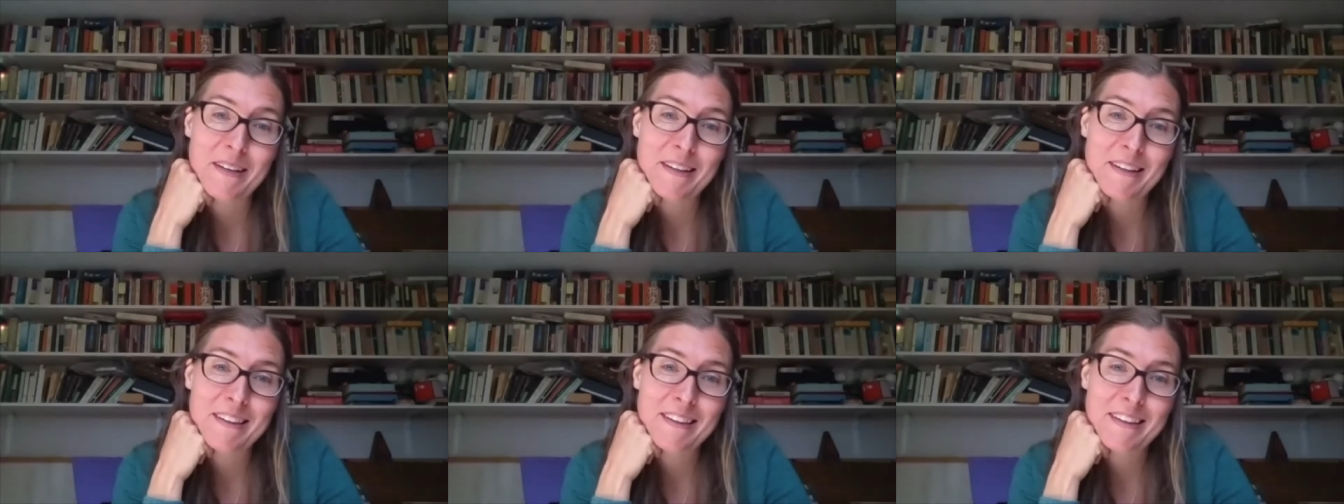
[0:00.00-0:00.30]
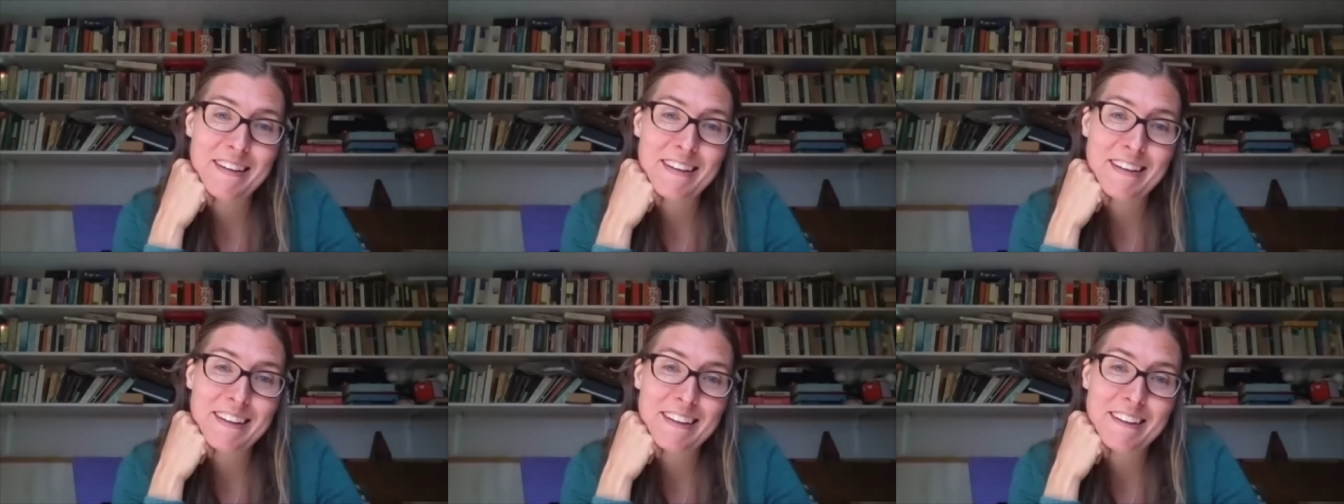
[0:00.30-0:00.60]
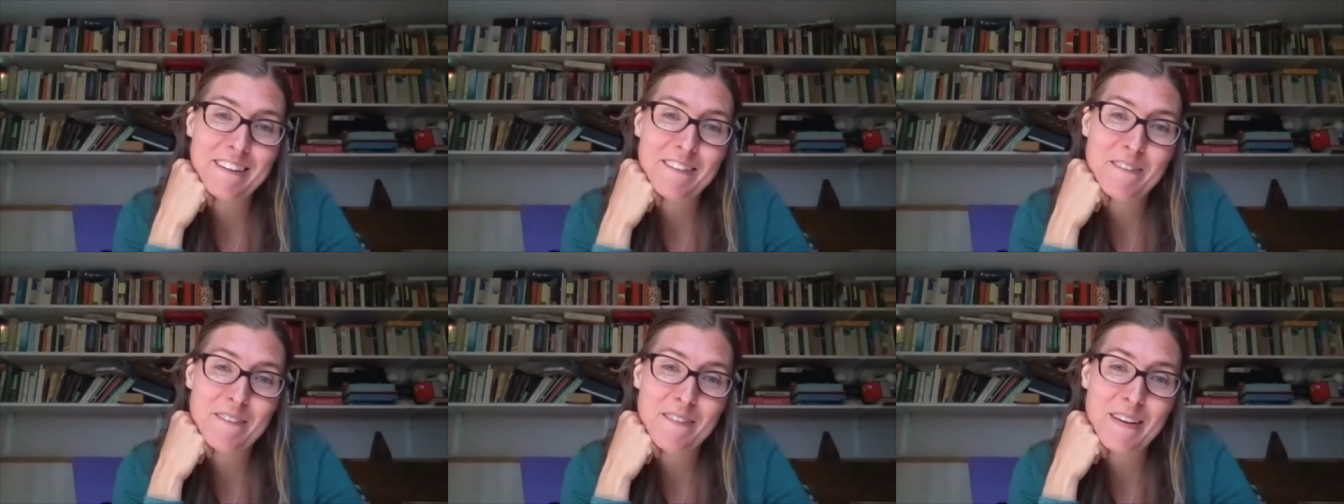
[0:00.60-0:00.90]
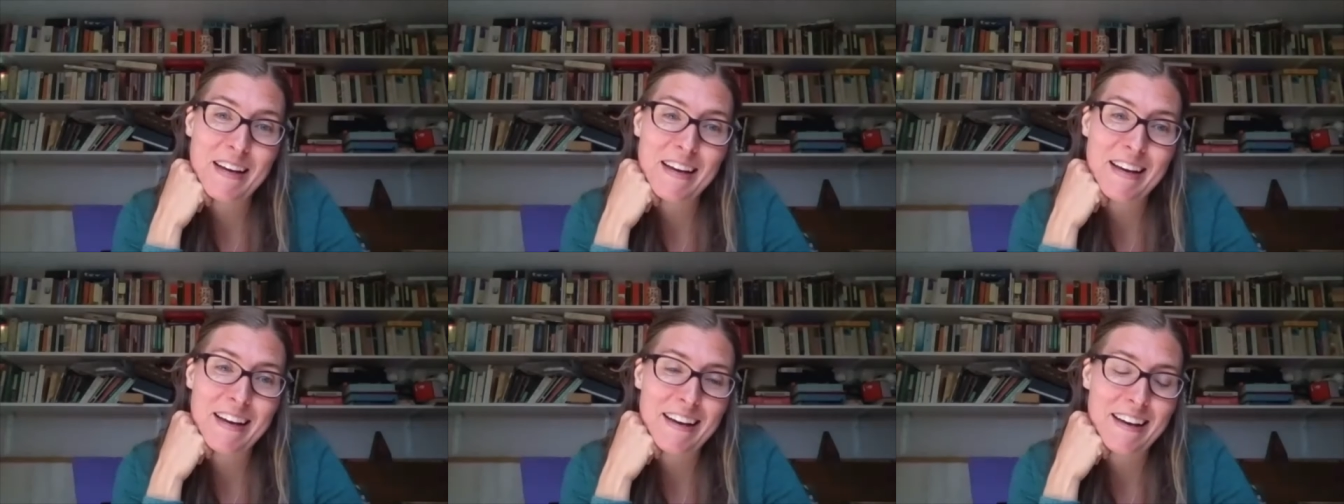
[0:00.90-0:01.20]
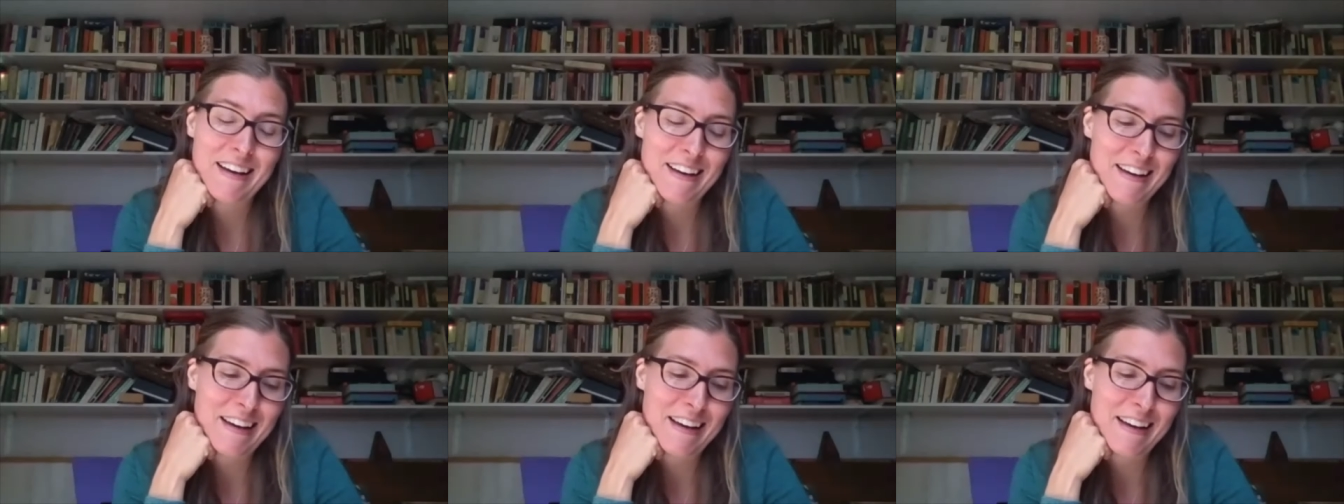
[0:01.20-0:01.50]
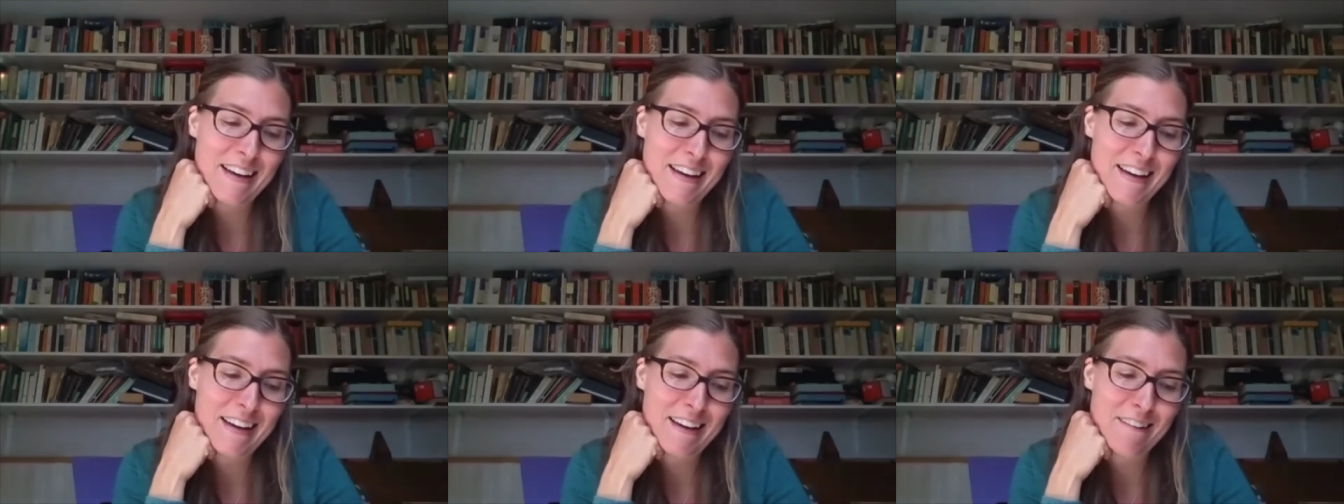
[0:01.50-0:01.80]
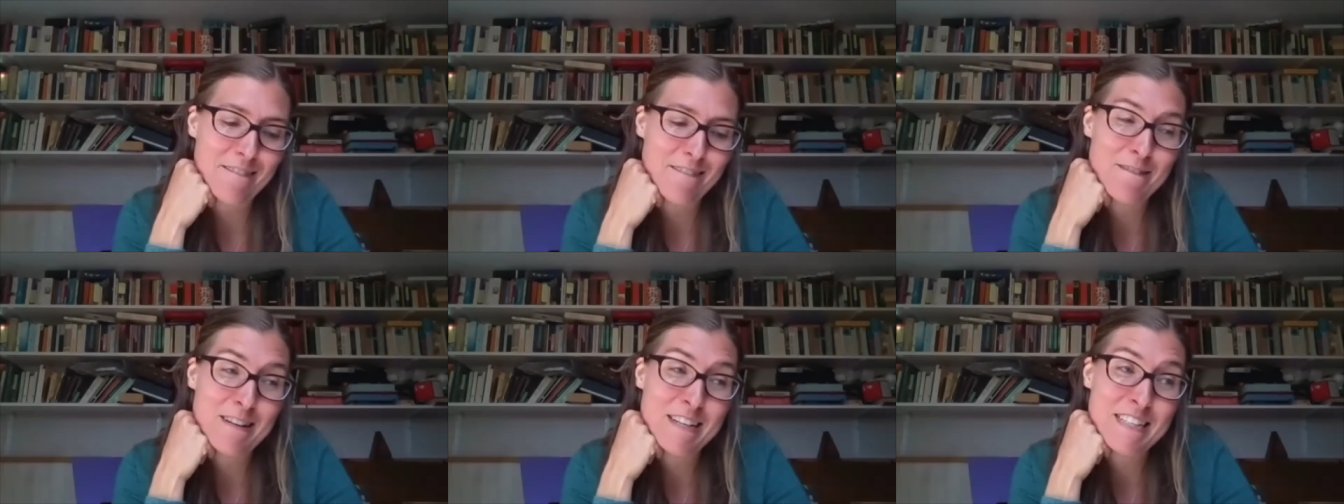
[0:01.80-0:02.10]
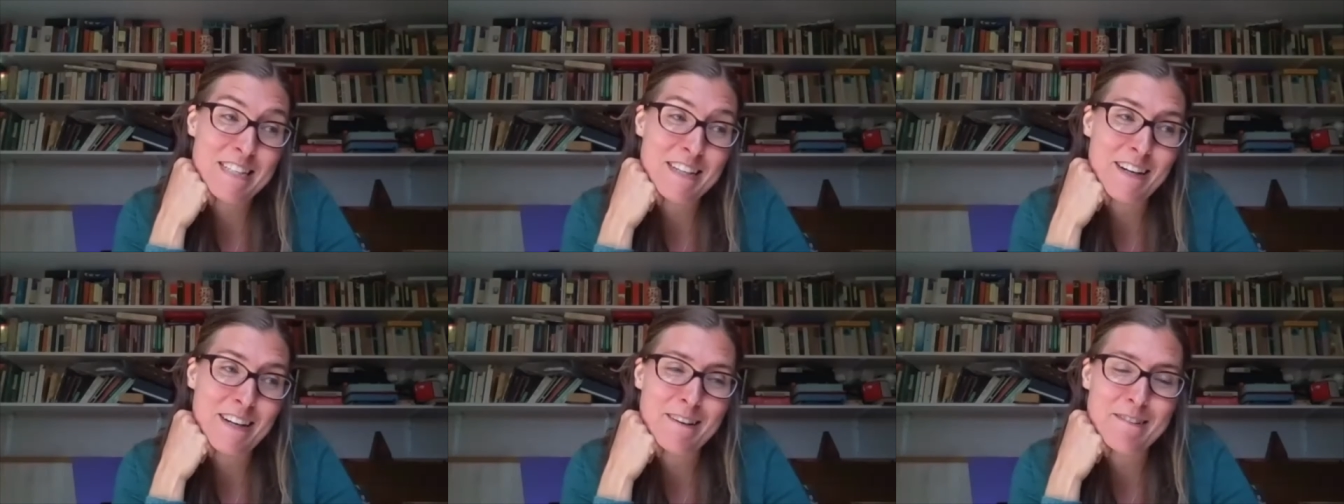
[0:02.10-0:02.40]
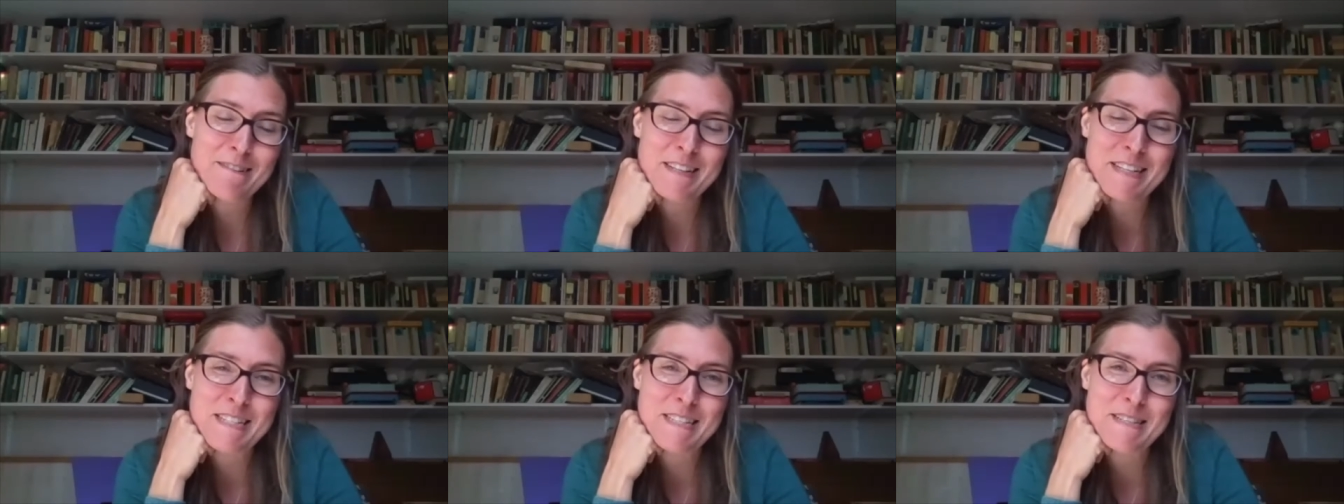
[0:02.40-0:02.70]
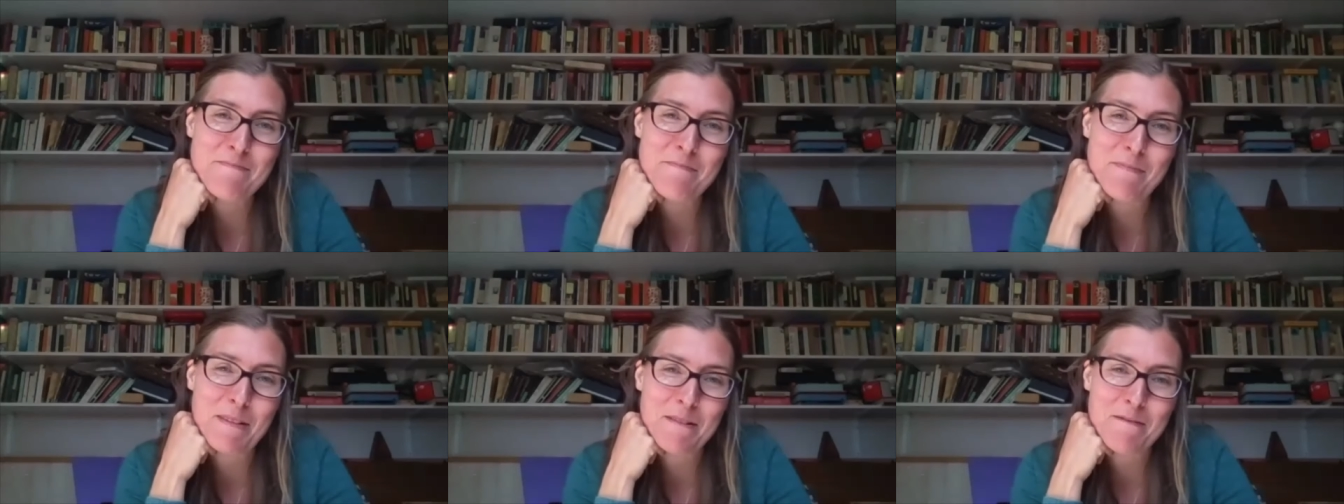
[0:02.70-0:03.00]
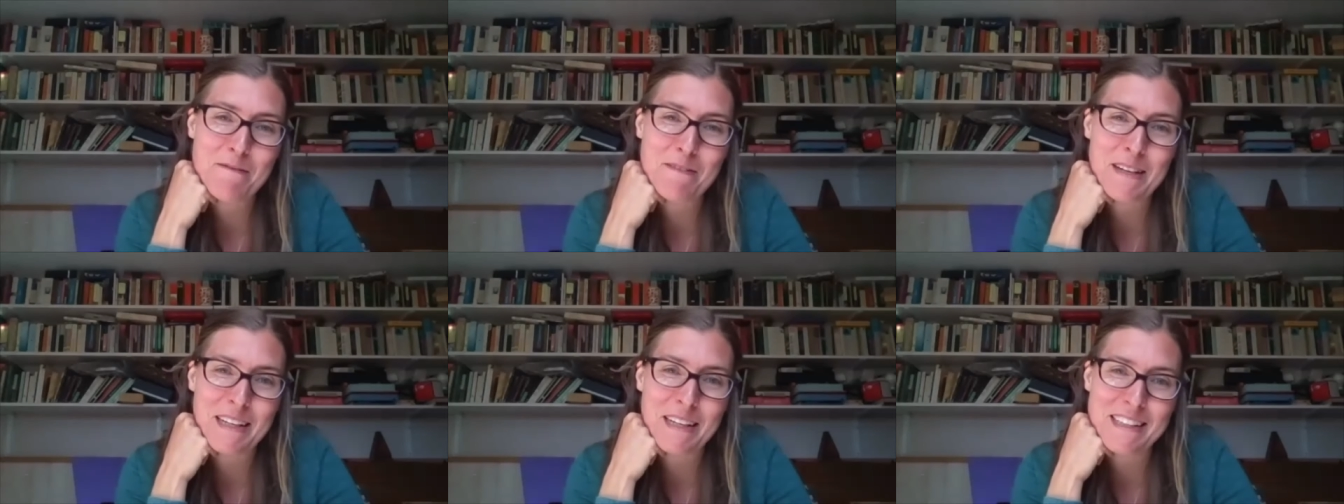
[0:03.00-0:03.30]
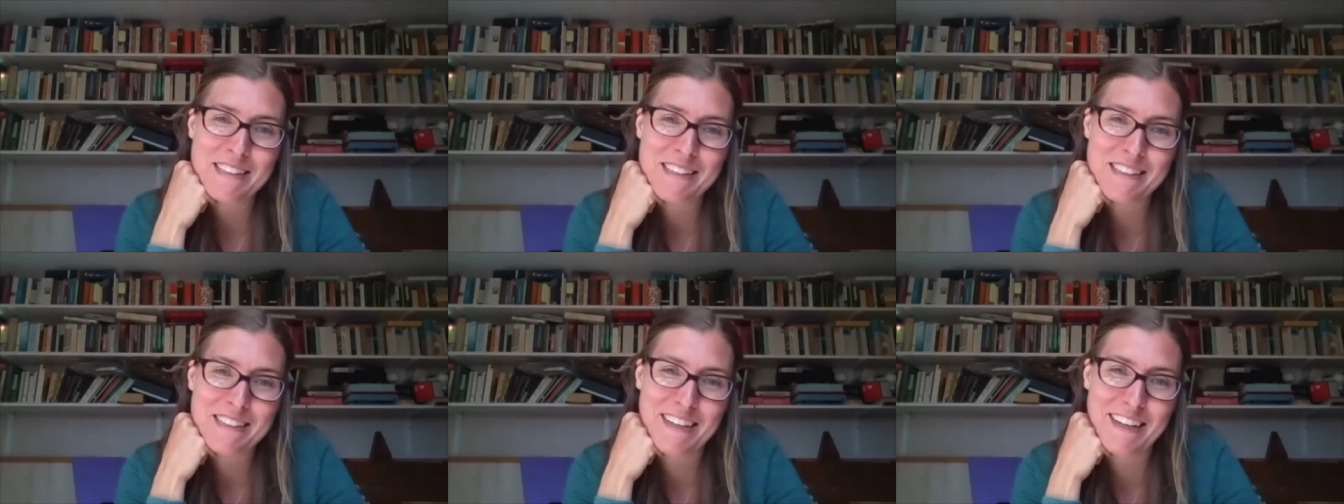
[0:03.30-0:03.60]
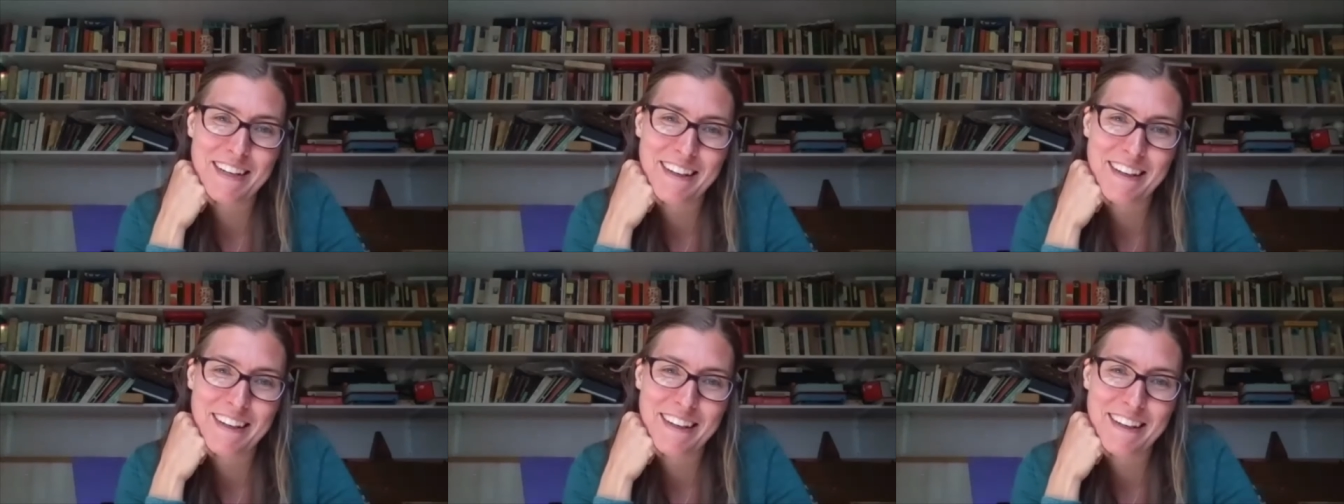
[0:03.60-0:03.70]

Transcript: the kind of retirees in my village,